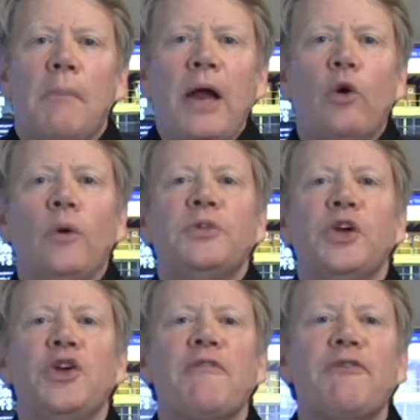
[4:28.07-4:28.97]
Microbes
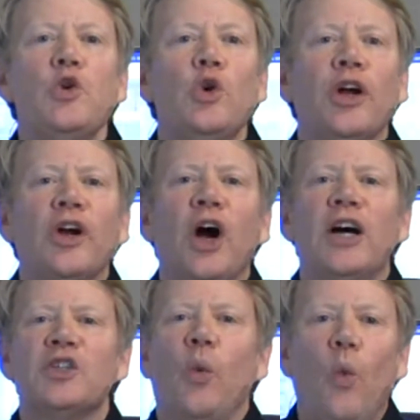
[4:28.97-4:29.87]
in your fuel can
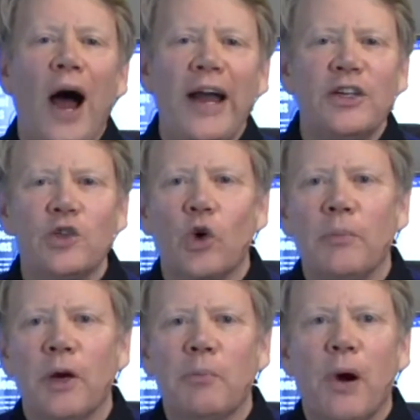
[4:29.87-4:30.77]
cause a wide
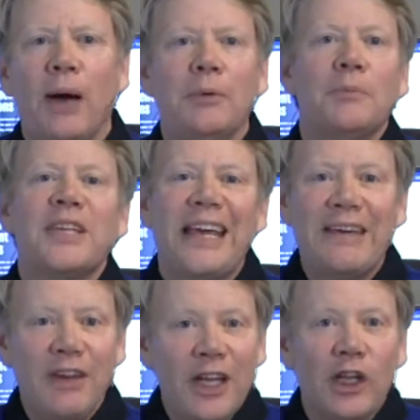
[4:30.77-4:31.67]
assortment of problems,
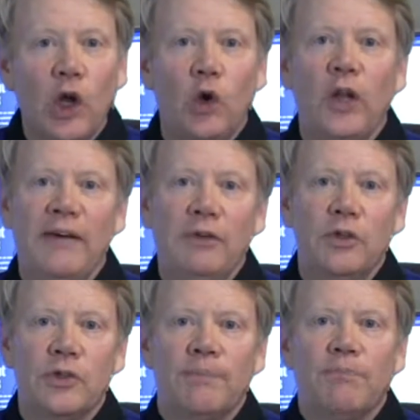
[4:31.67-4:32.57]
even in low
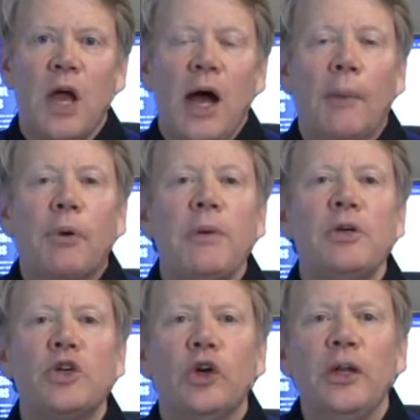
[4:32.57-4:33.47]
levels. A
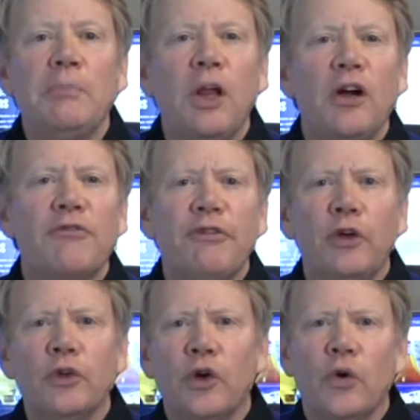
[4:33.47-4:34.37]
prematurely plugged
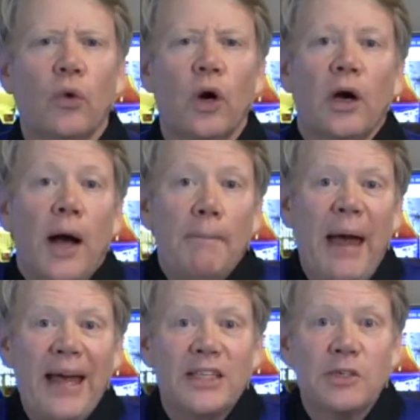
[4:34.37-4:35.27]
filter or a
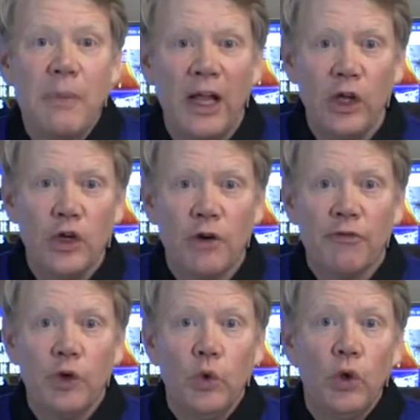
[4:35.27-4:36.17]
bad smell in your
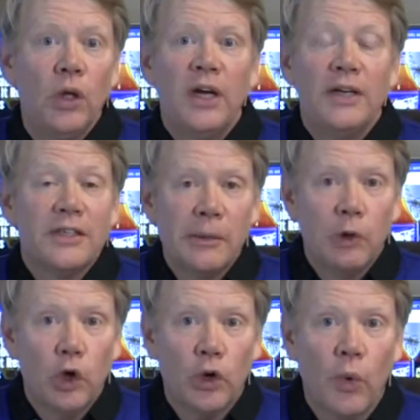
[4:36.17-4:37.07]
fuel,
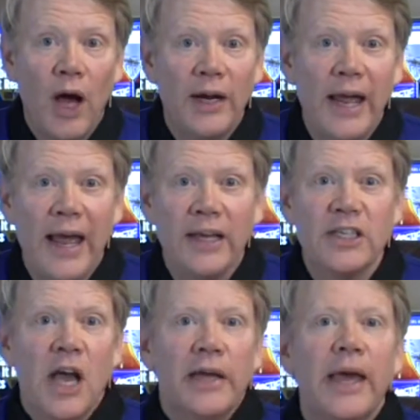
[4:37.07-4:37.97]
similar to rotten
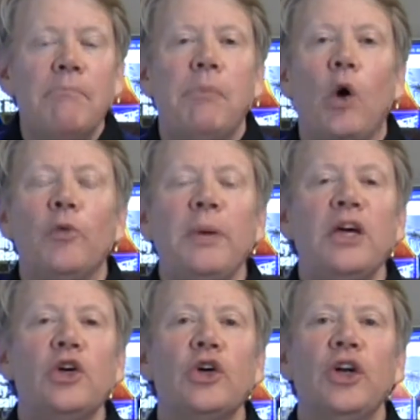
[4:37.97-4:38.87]
eggs, can both be
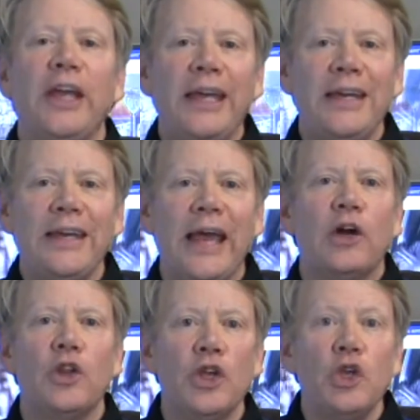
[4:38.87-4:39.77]
a good
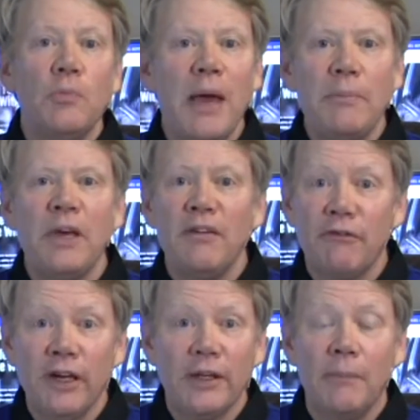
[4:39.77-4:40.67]
indicator that you may be a
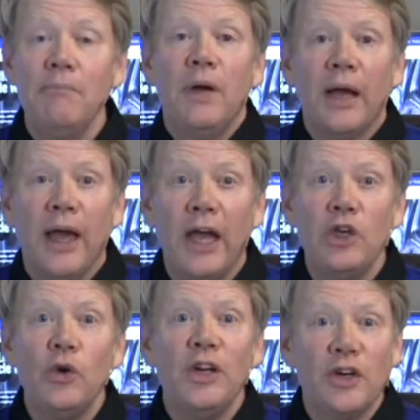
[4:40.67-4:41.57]
victim
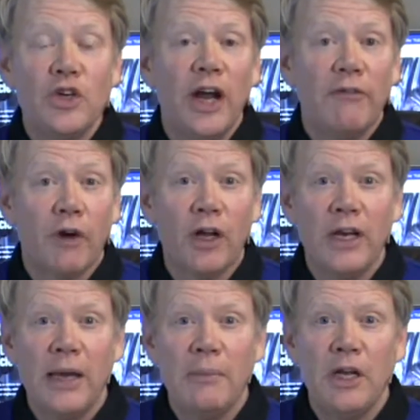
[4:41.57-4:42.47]
and you need to check for
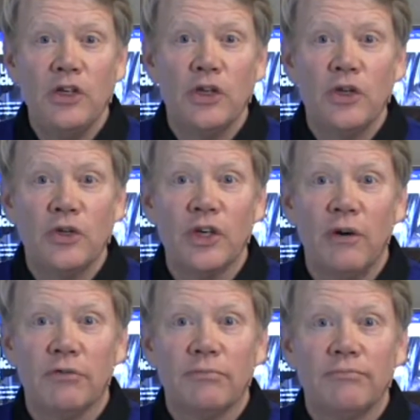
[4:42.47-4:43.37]
contamination
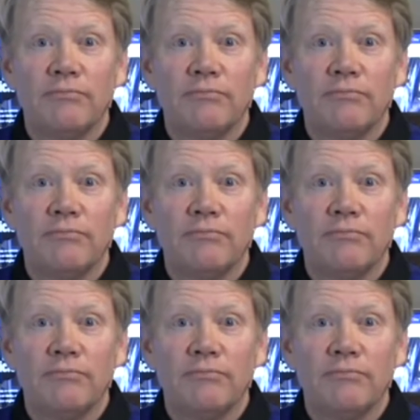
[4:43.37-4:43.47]
yourself.